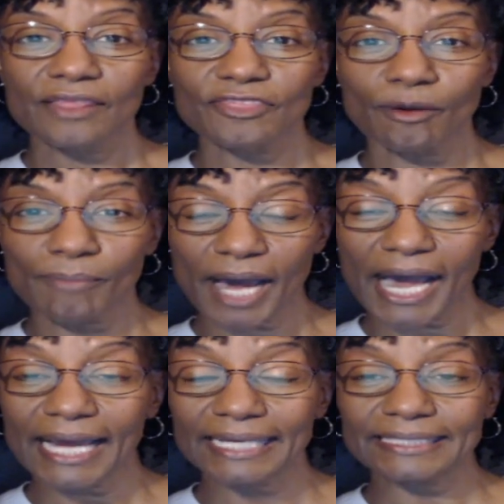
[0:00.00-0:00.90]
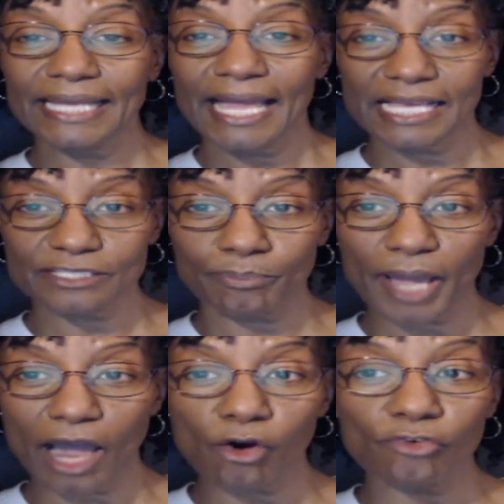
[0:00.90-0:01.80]
The mind has a
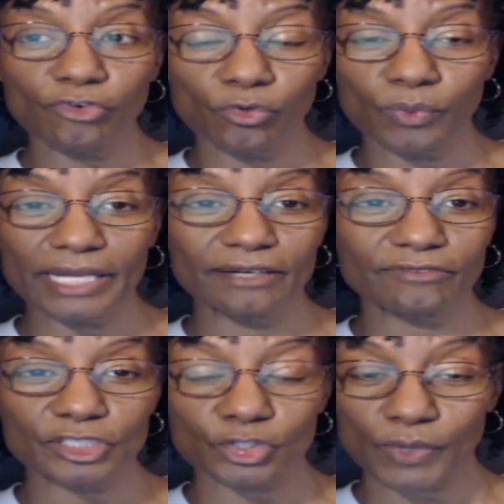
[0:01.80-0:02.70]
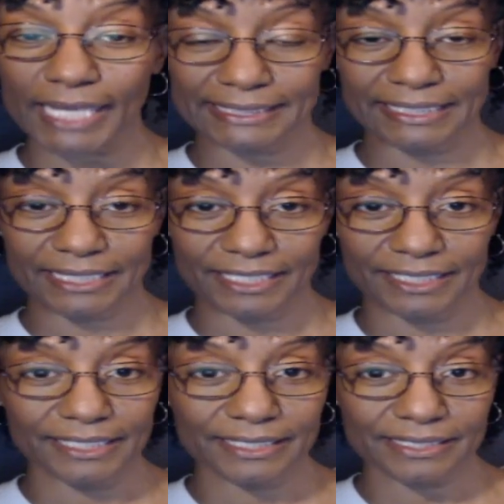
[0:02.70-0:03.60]
powerful way of attracting
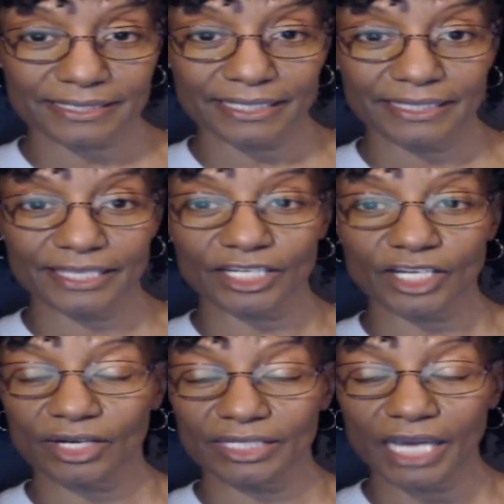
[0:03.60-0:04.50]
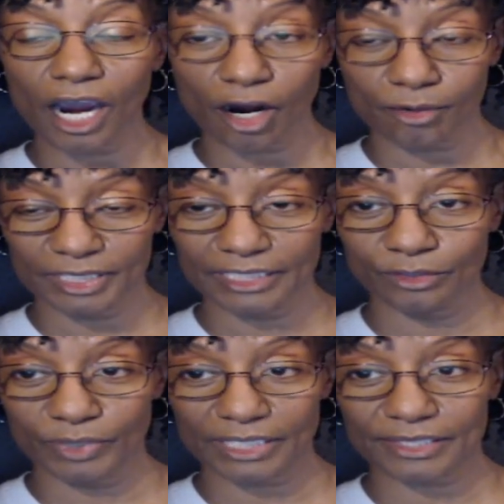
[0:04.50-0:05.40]
things that are in
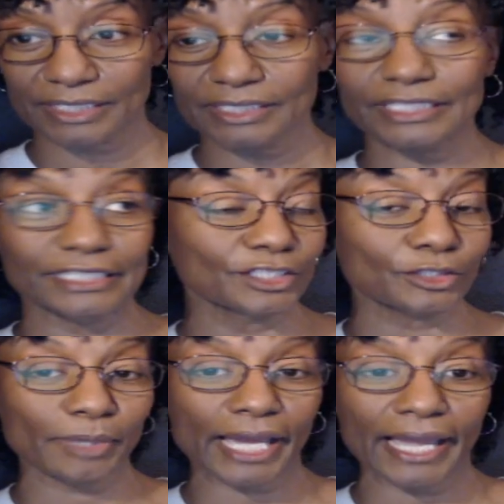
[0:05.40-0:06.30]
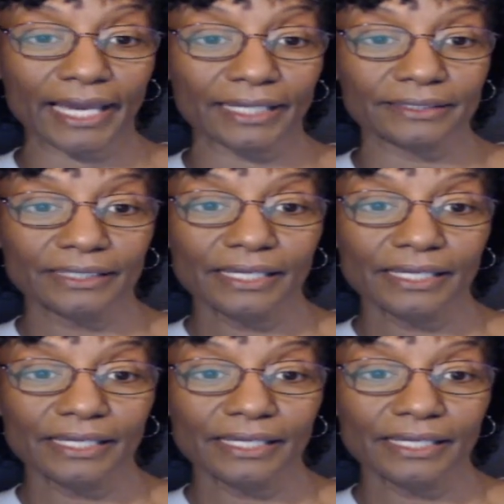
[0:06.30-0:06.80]
harmony with it, good or bad.